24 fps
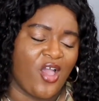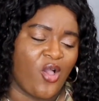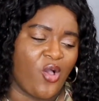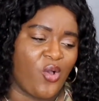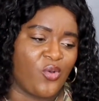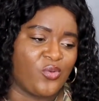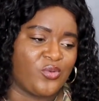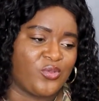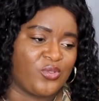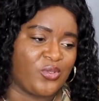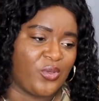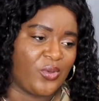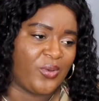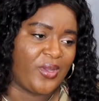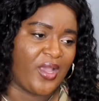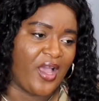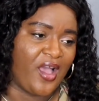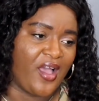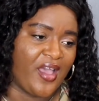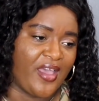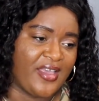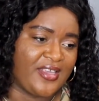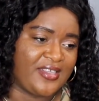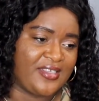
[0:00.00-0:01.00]
also
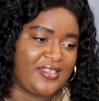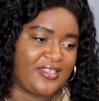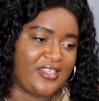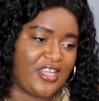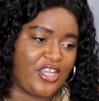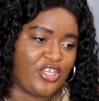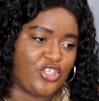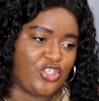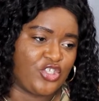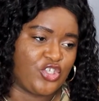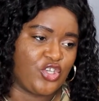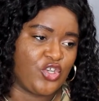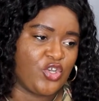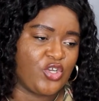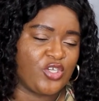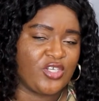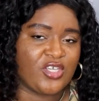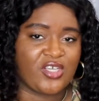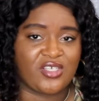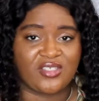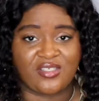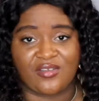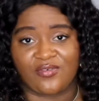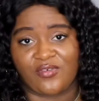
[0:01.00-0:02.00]
guys, stay tuned
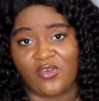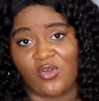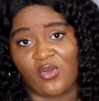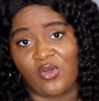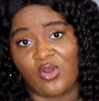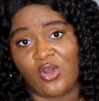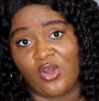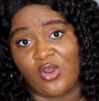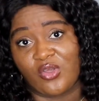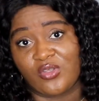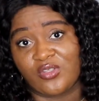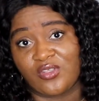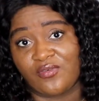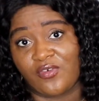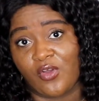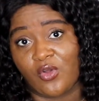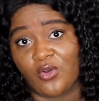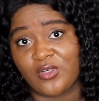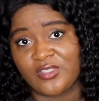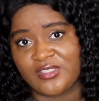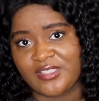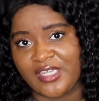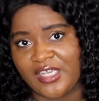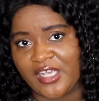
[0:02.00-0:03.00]
because I've got loads of
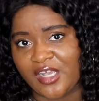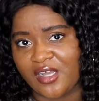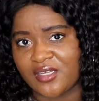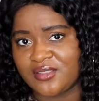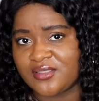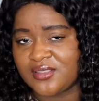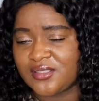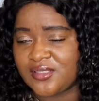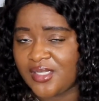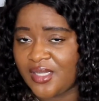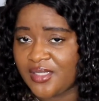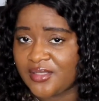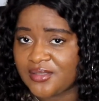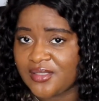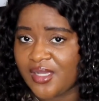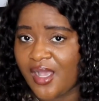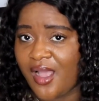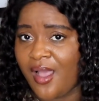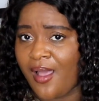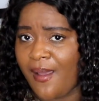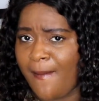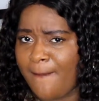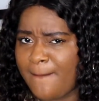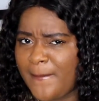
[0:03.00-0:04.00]
holiday content
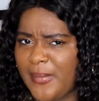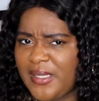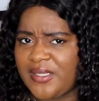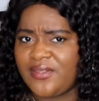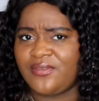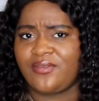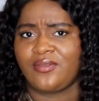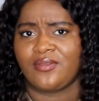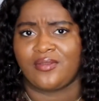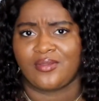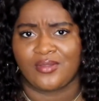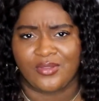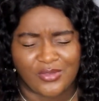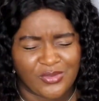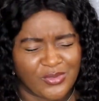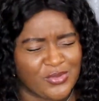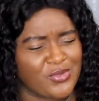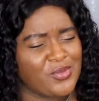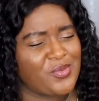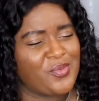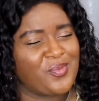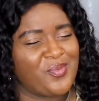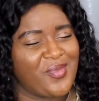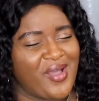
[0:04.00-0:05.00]
coming
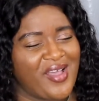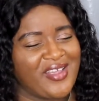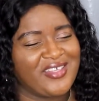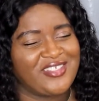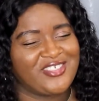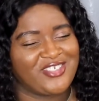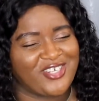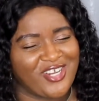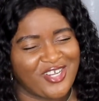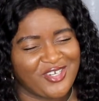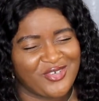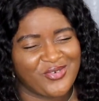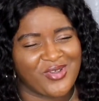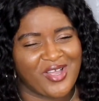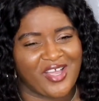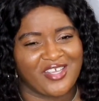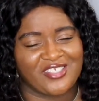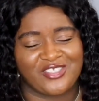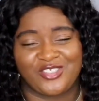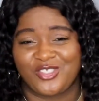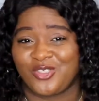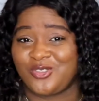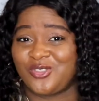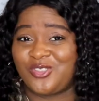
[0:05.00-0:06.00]
to my channel
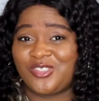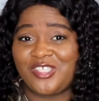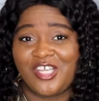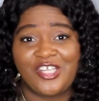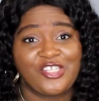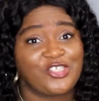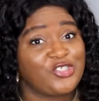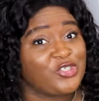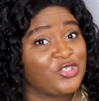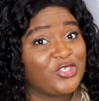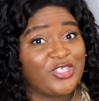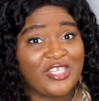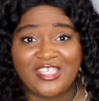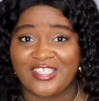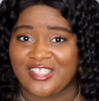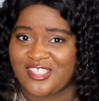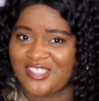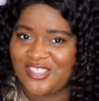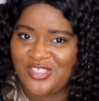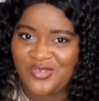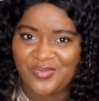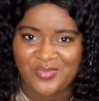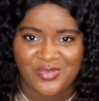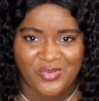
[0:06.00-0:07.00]
guys. So stay tuned, hit
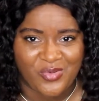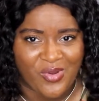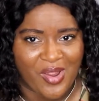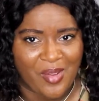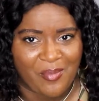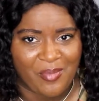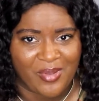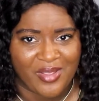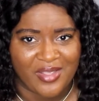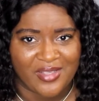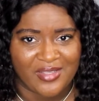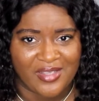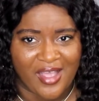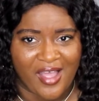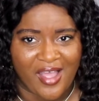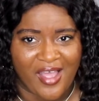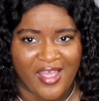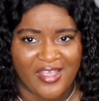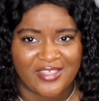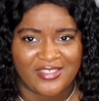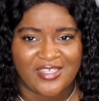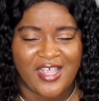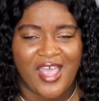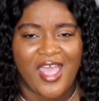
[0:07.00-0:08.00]
the subscribe button
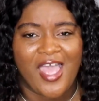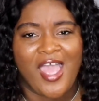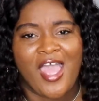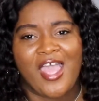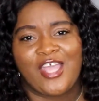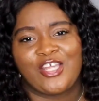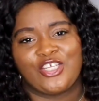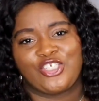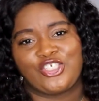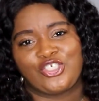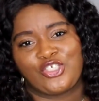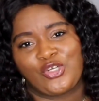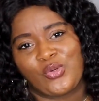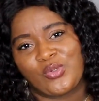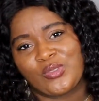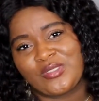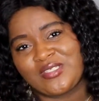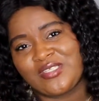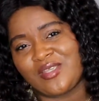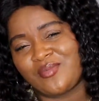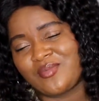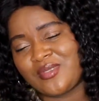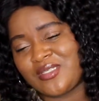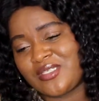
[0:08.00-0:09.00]
guys. Show
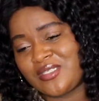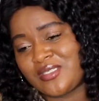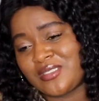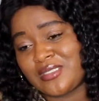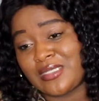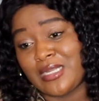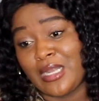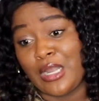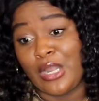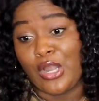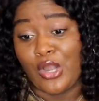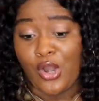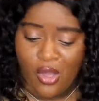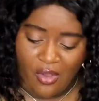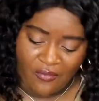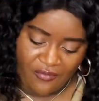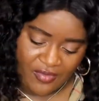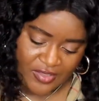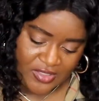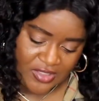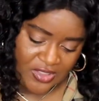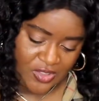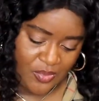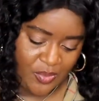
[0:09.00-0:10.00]
some
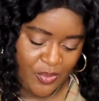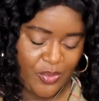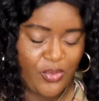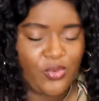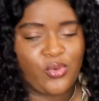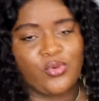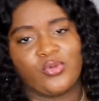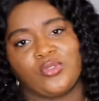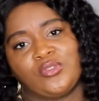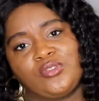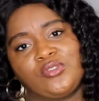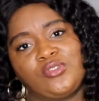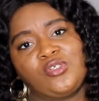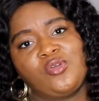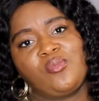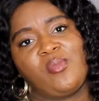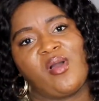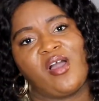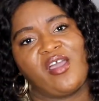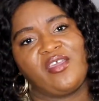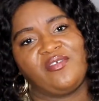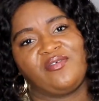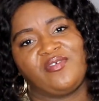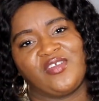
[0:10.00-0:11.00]
love and support to
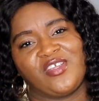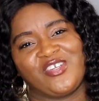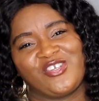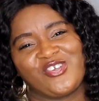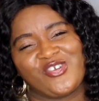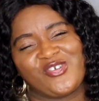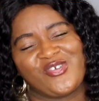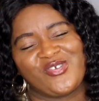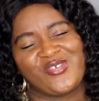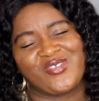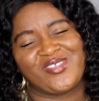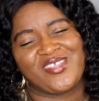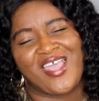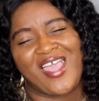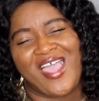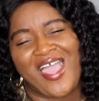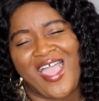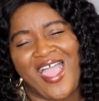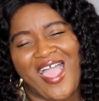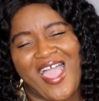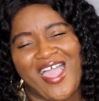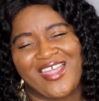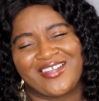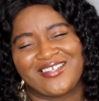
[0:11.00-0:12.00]
my videos
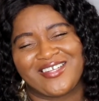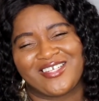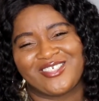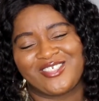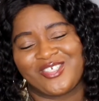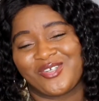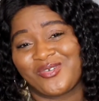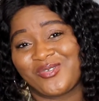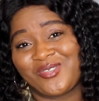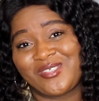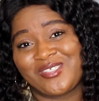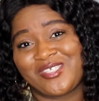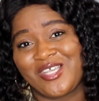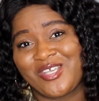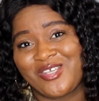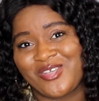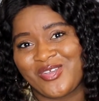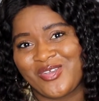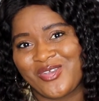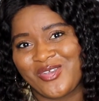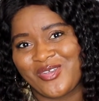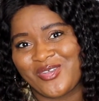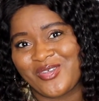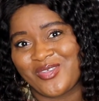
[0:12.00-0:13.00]
and I shall see
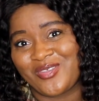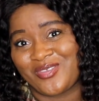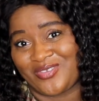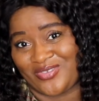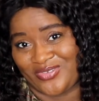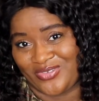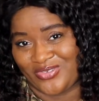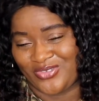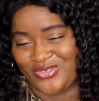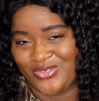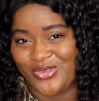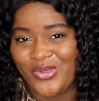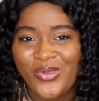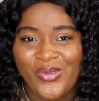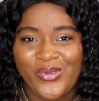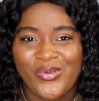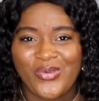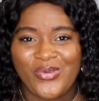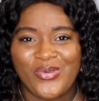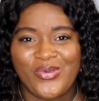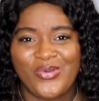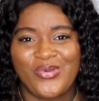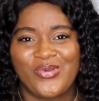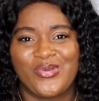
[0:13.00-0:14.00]
you
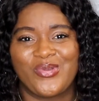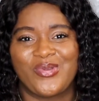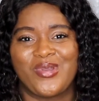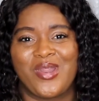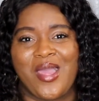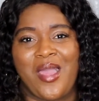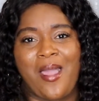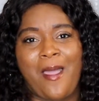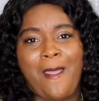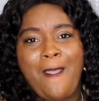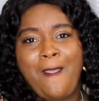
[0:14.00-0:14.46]
soon.